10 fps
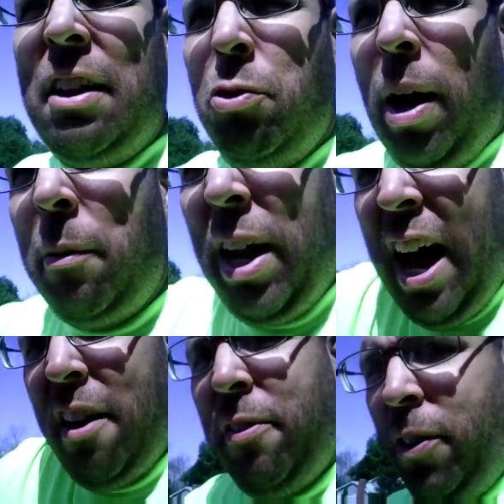That's why
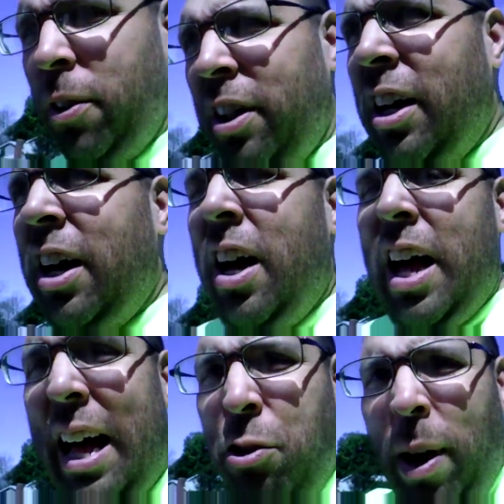we got a full
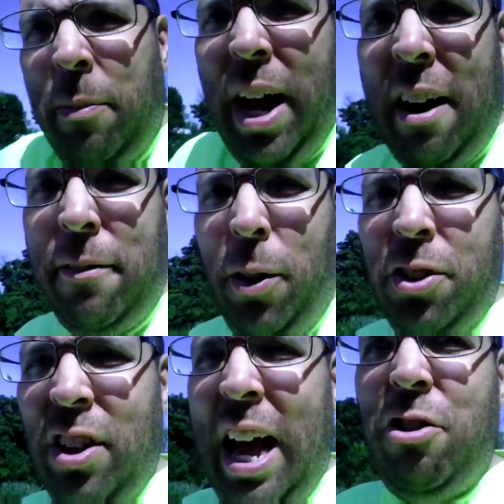that's why we got a
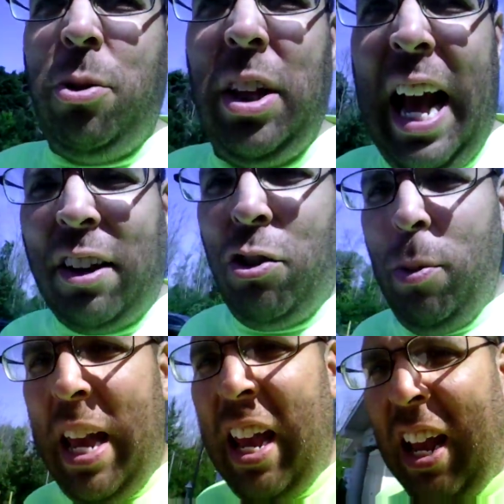full schedule
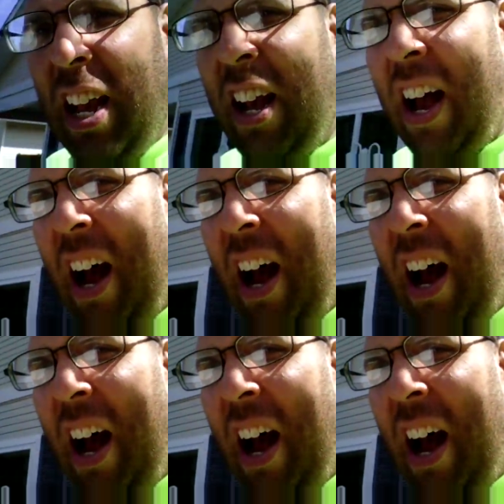next week.